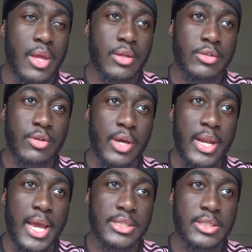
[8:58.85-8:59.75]
So I'd
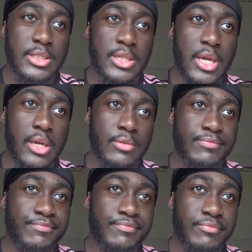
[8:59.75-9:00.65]
like to say
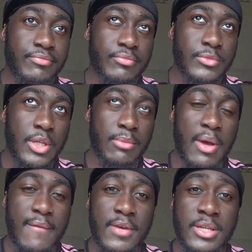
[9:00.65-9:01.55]

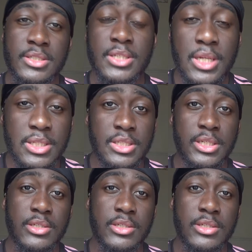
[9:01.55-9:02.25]
my versatility in